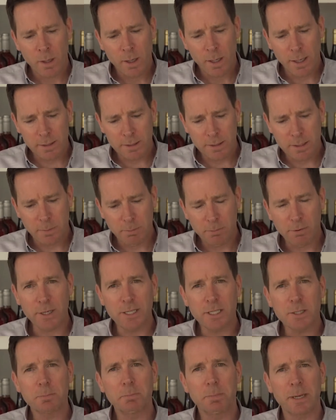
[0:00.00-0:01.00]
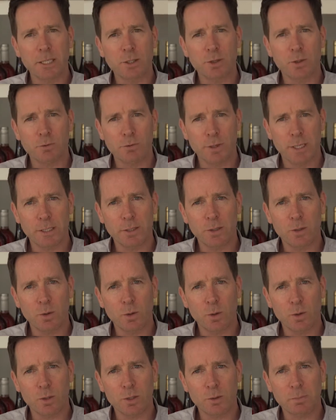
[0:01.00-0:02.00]
It's a pretty special region,
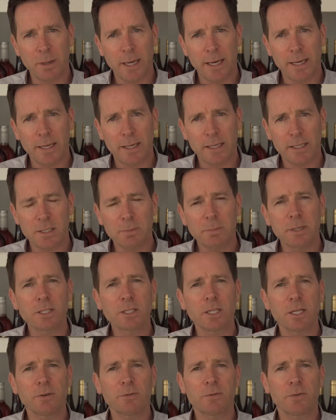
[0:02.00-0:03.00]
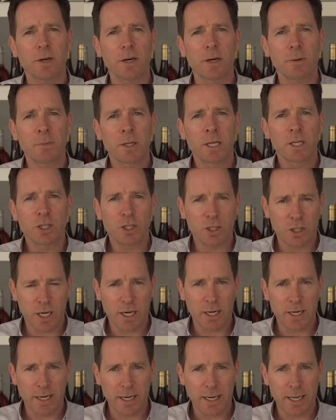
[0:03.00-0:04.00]
Hawke's Bay, especially for
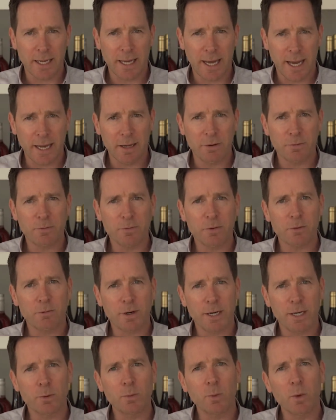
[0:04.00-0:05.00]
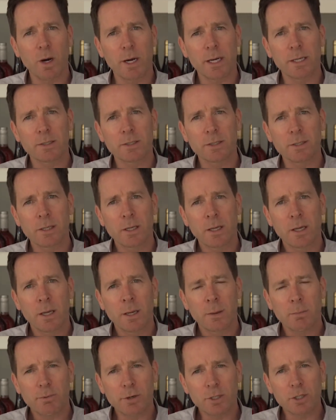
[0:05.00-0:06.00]
Chardonnay and for red wines.
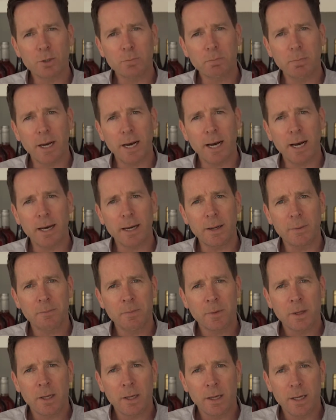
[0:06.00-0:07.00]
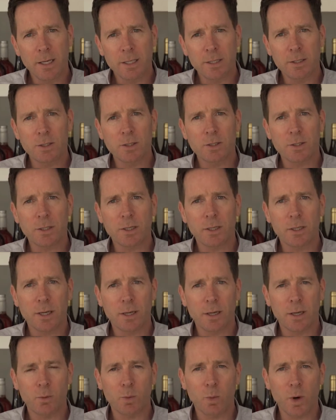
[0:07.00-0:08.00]
Bridge Pa is
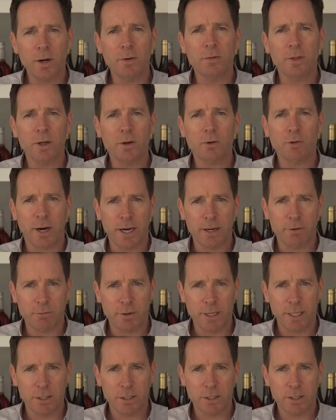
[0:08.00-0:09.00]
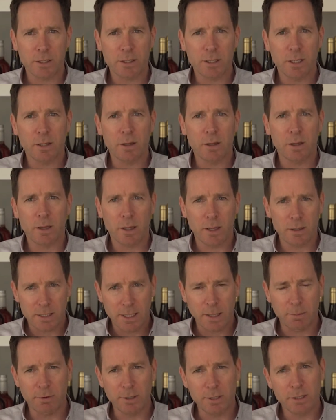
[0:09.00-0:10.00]
one of the great regions and
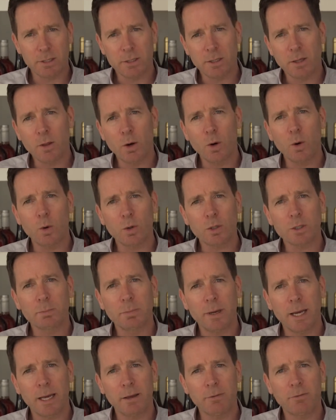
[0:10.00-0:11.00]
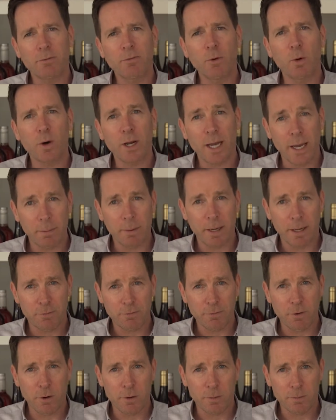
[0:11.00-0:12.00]
sub-regions in the Hawke's Bay for Cabernet
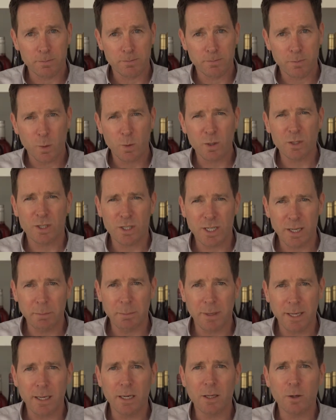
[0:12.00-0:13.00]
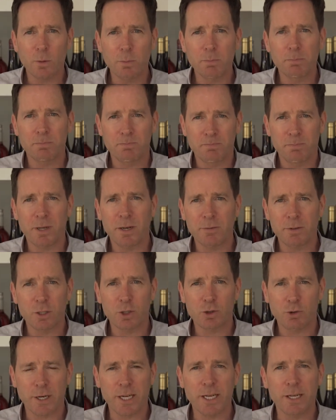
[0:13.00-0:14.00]
Franc, which can be a little bit of a
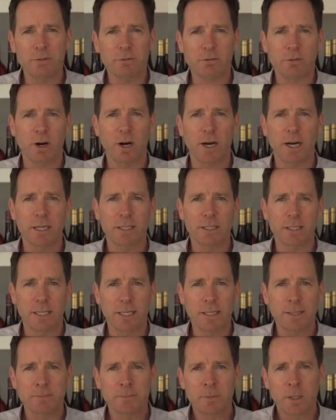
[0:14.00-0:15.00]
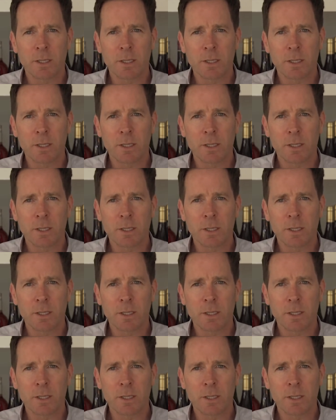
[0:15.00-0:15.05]
tricky variety